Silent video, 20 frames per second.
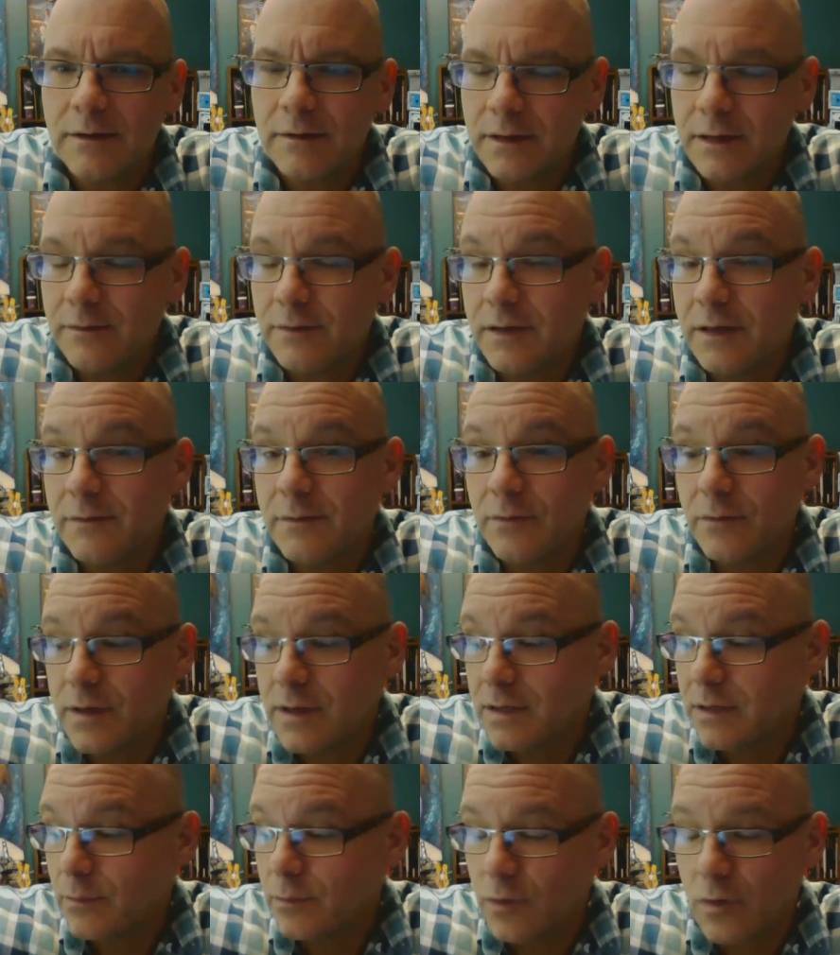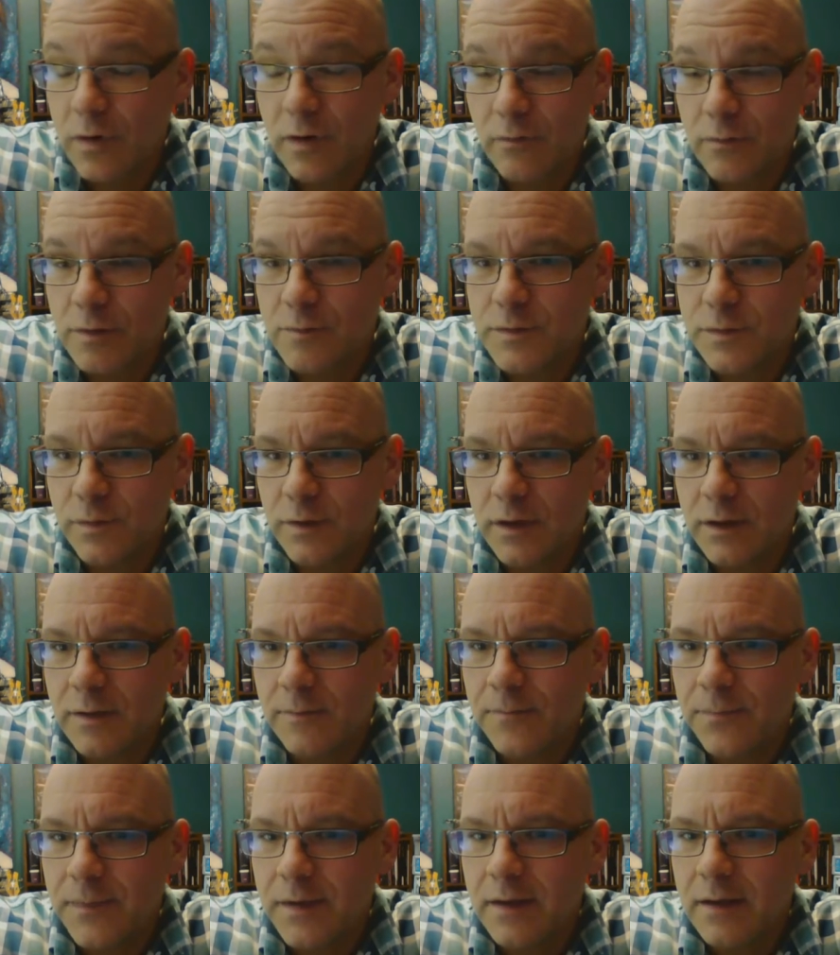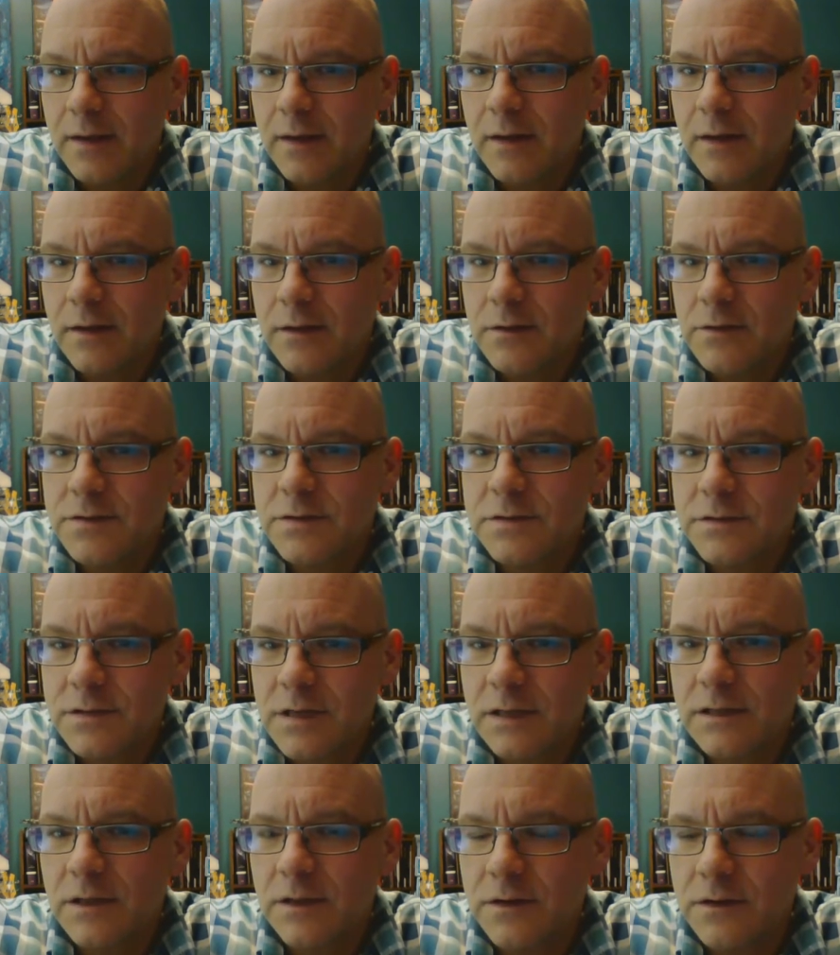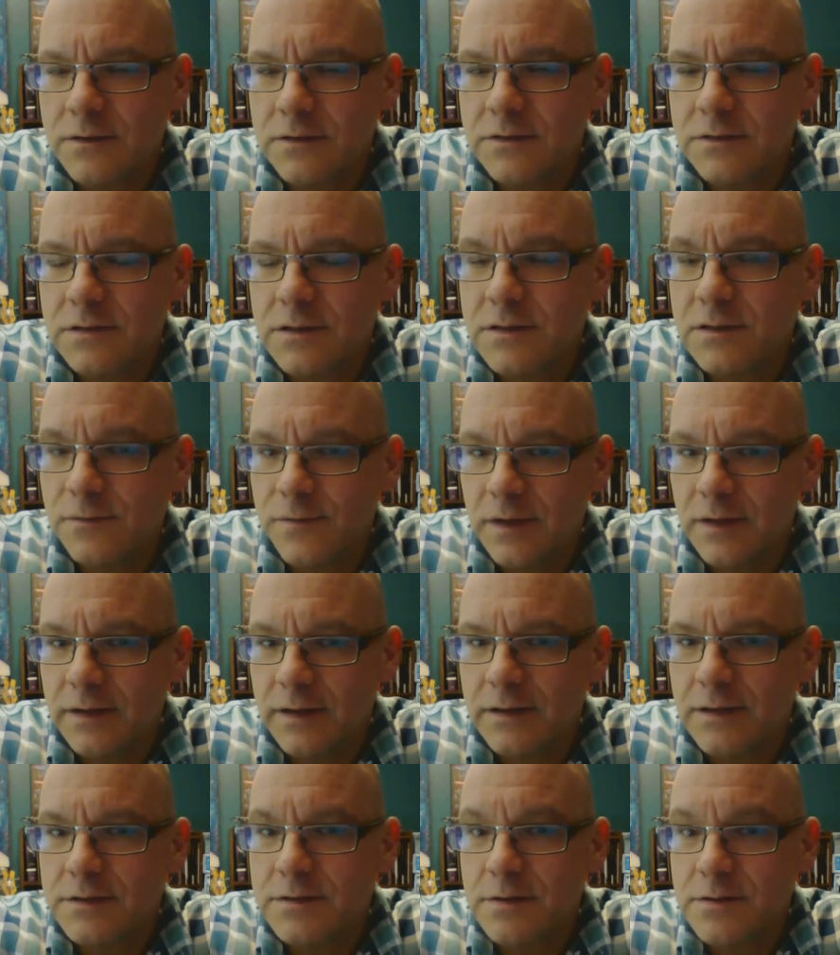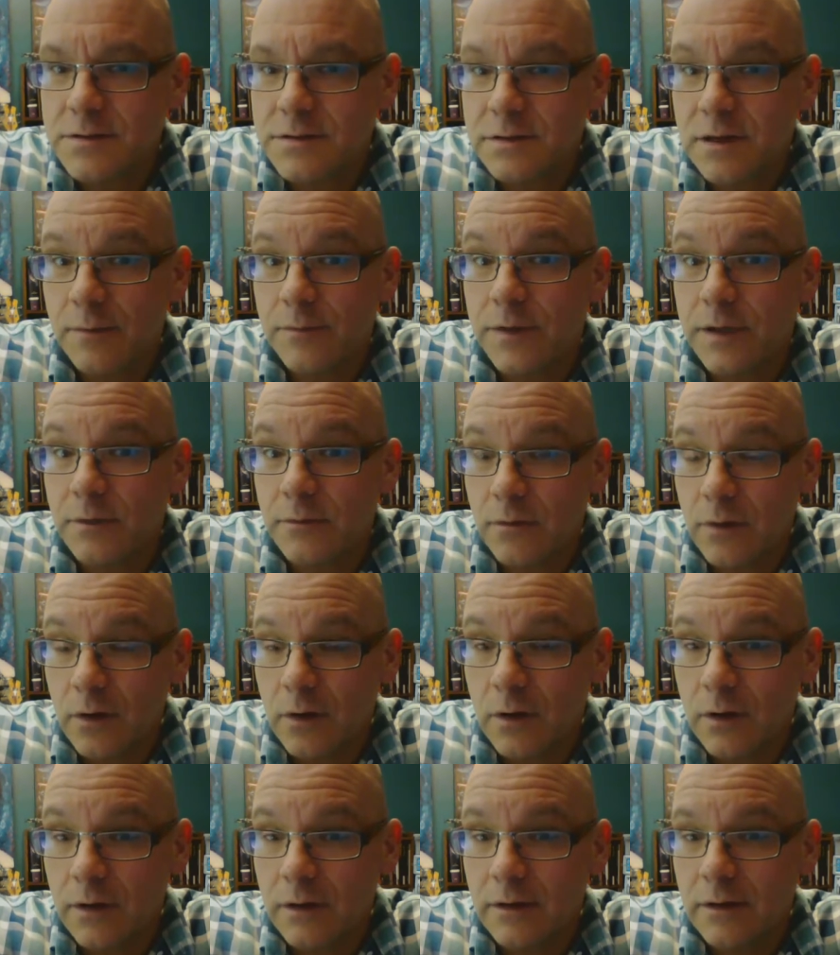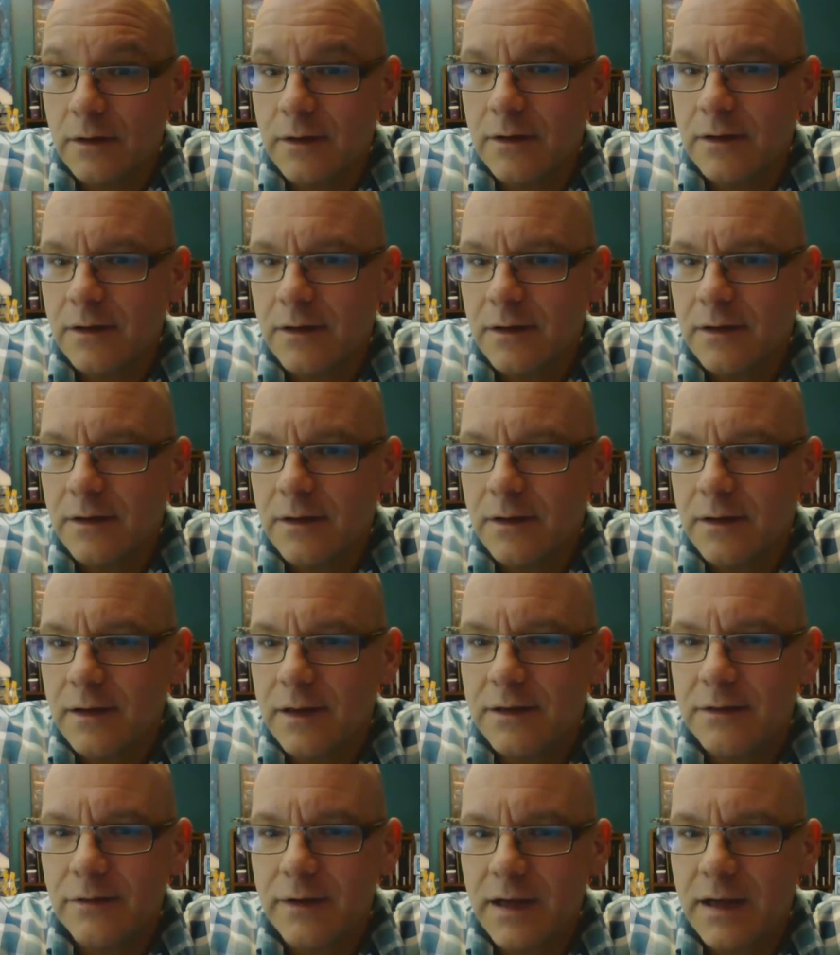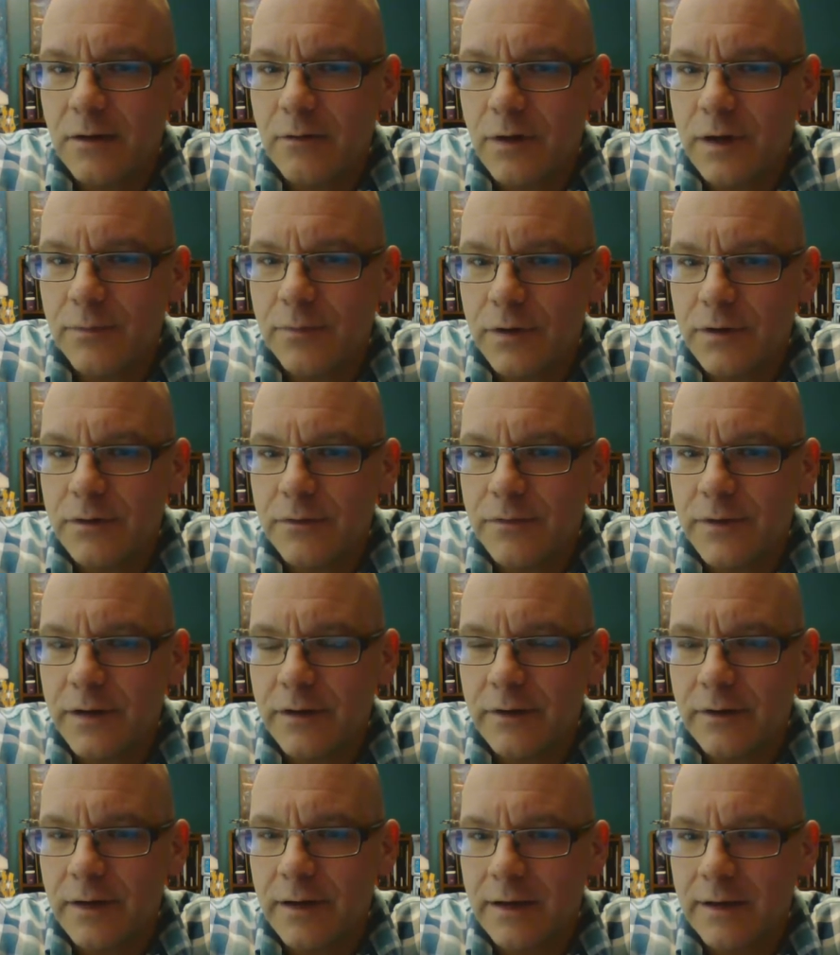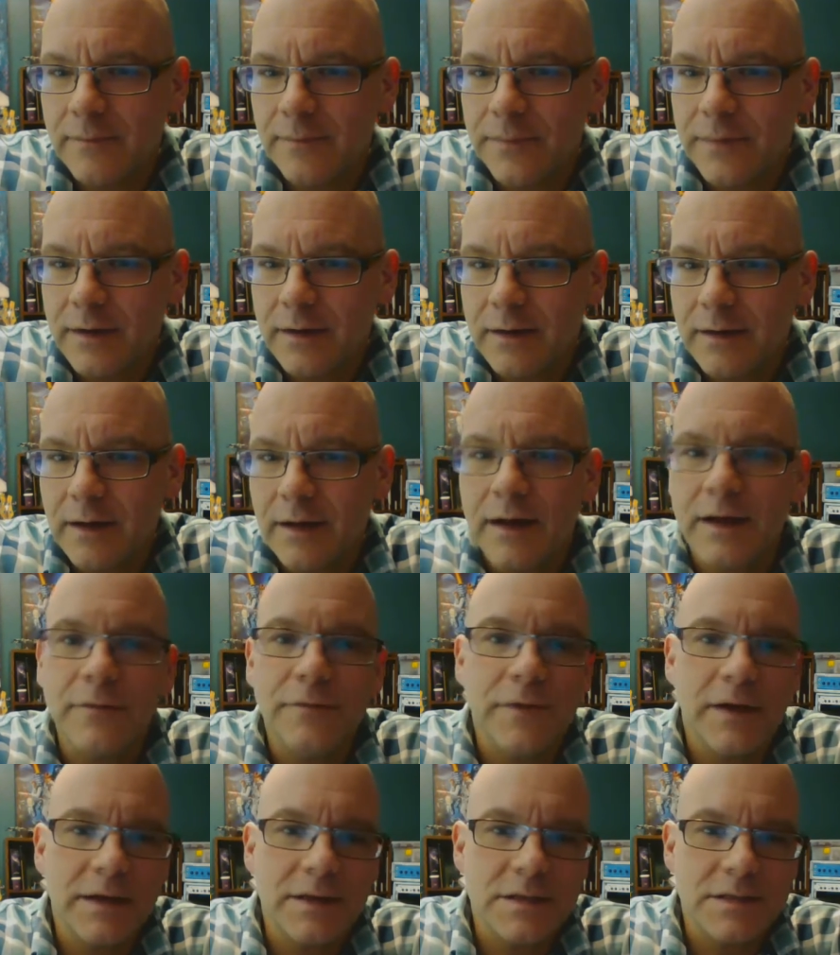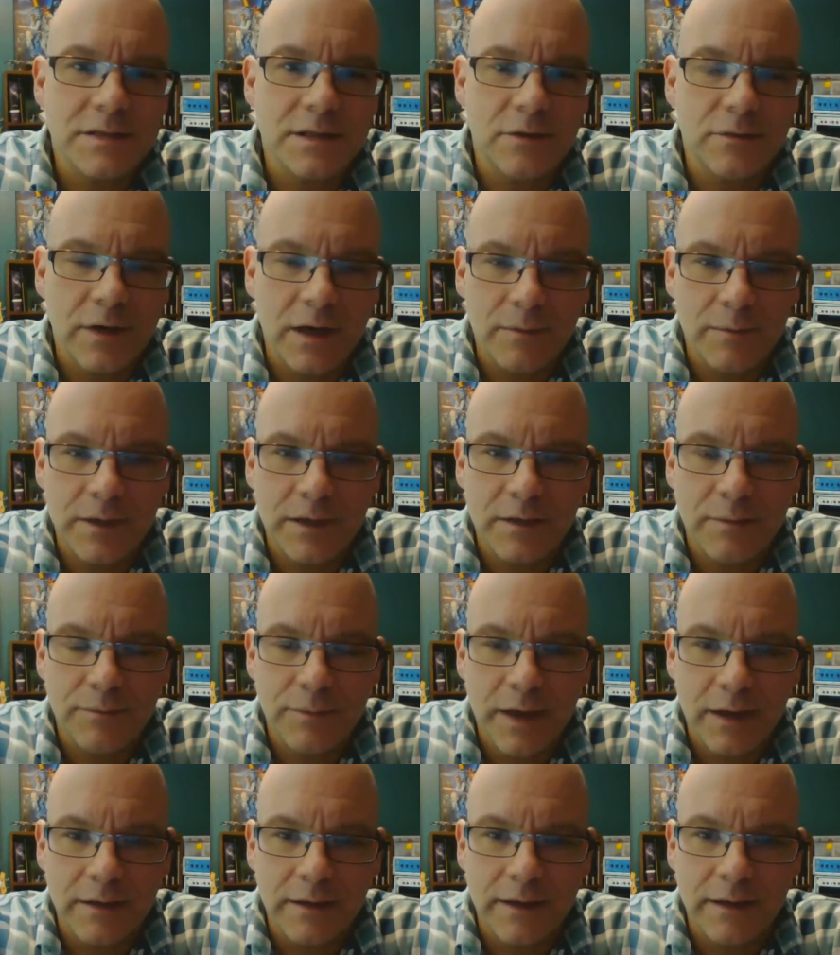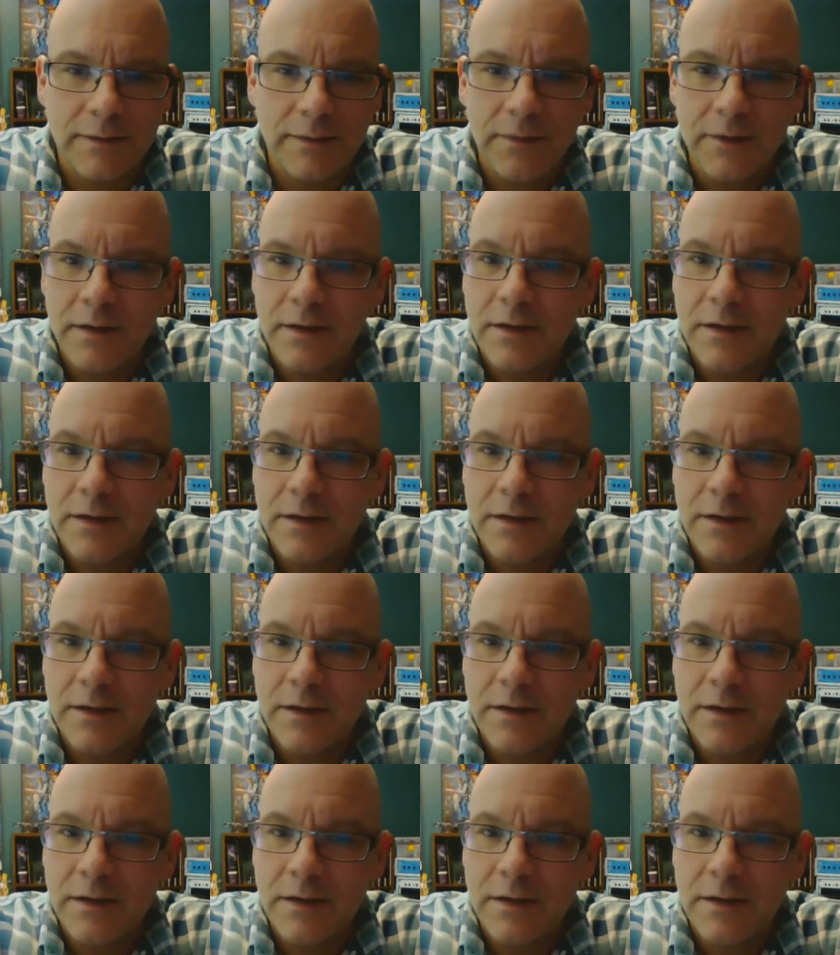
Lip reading: Even reading the Broken Rooms book, you get this feeling that there's something wrong, and you can't quite put your finger on it. And I find this incredibly compelling,